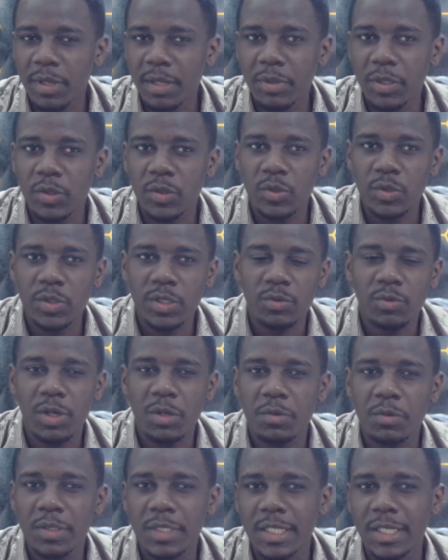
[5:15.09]
because
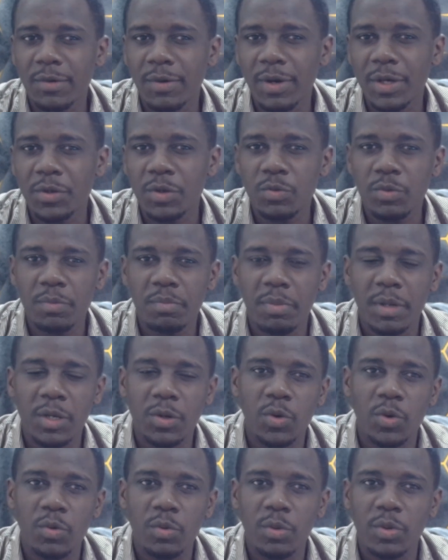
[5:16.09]
one will say, why don't we play
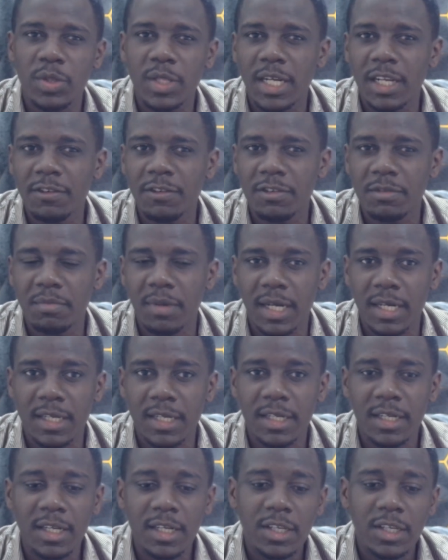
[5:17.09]
Colwill in the left back?